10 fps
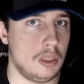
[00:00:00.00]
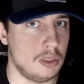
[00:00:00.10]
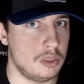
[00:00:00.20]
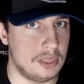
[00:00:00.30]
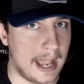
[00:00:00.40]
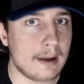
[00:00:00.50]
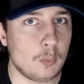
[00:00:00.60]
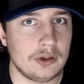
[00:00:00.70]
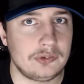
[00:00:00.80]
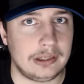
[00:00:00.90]
that
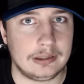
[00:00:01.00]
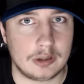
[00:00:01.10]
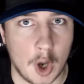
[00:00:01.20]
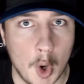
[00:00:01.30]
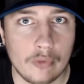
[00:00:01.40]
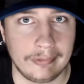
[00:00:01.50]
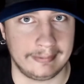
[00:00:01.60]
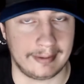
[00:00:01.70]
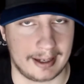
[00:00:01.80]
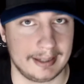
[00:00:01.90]
was in
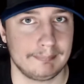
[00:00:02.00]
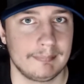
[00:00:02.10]
COVID time.